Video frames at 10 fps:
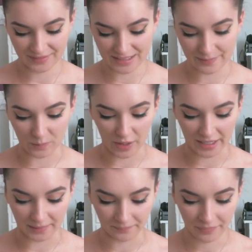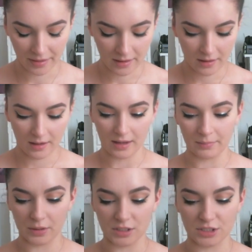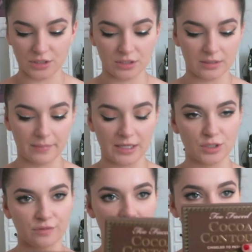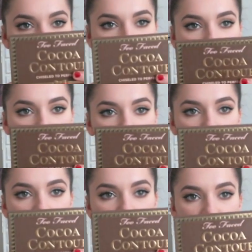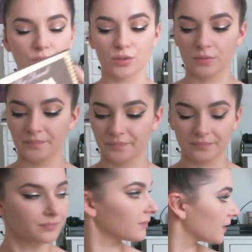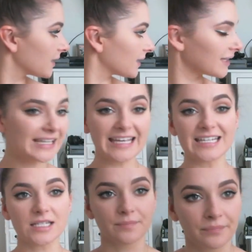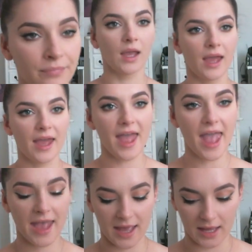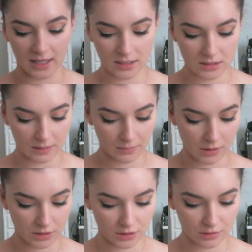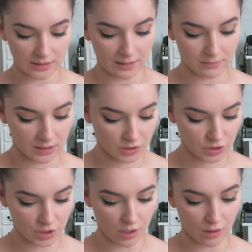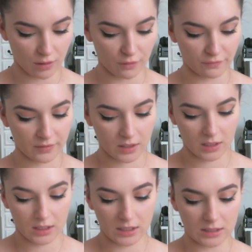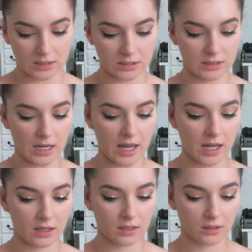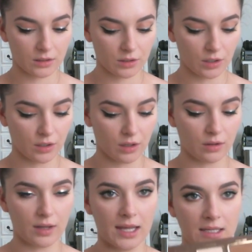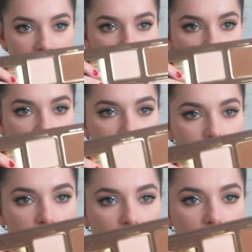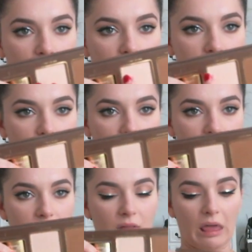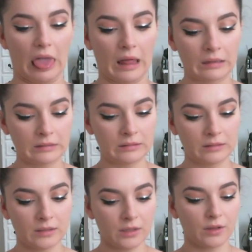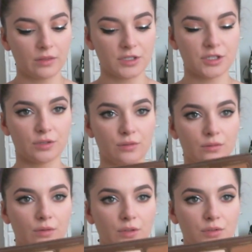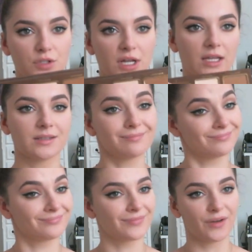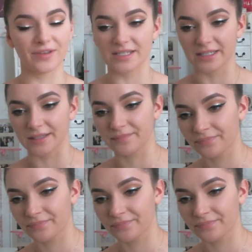It's been waiting. I'm going to use my Too Faced Cocoa Contour Kit, and I'm going to use a mixture of dark cocoa and medium cocoa, so the two contour shades, obviously.